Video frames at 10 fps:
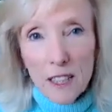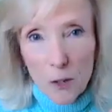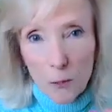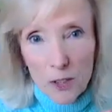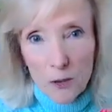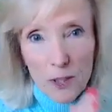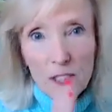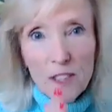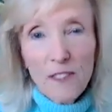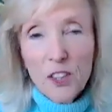that when you
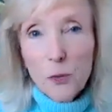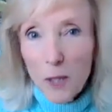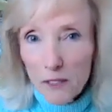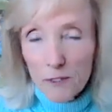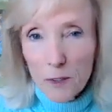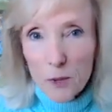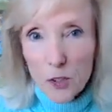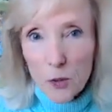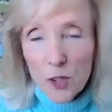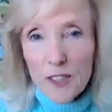individuate from
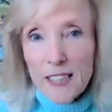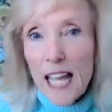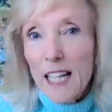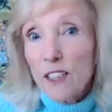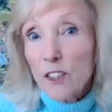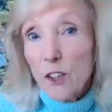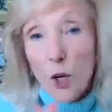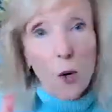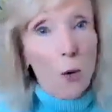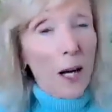source and
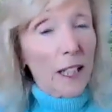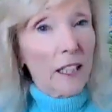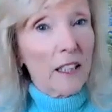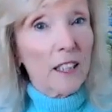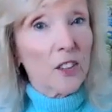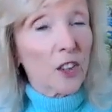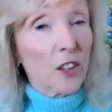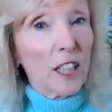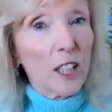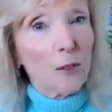go on a
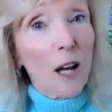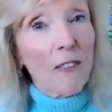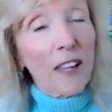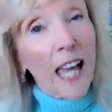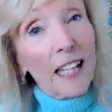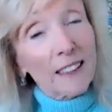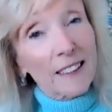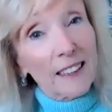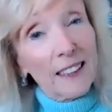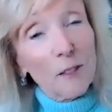journey around the
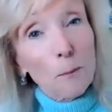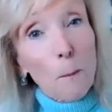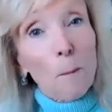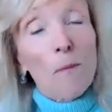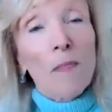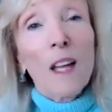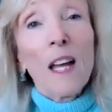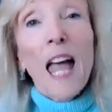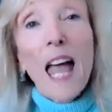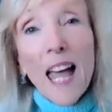galaxy,
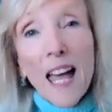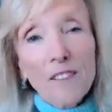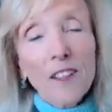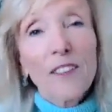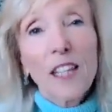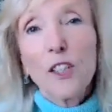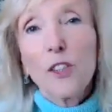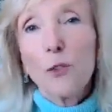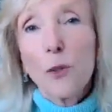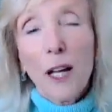everything
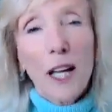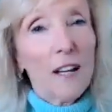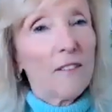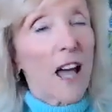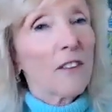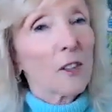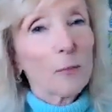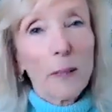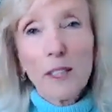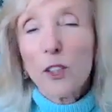you have ever
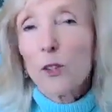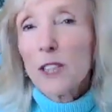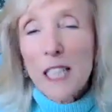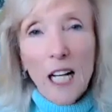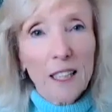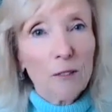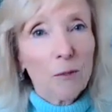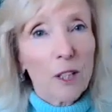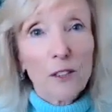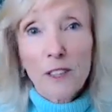been or done,
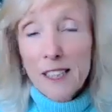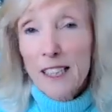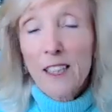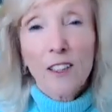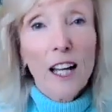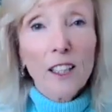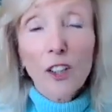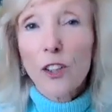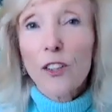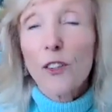whether it's here on
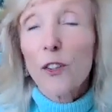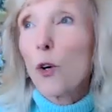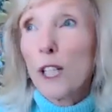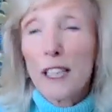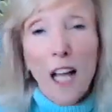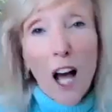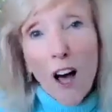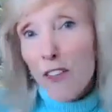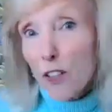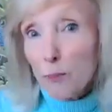Earth or in
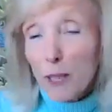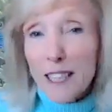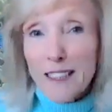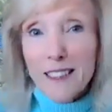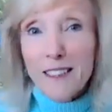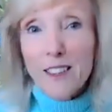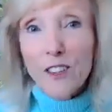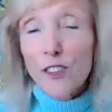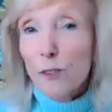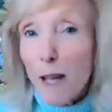other places
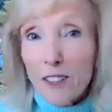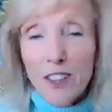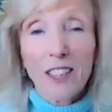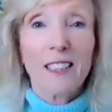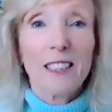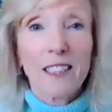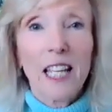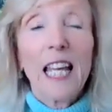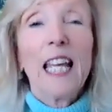or dimensions,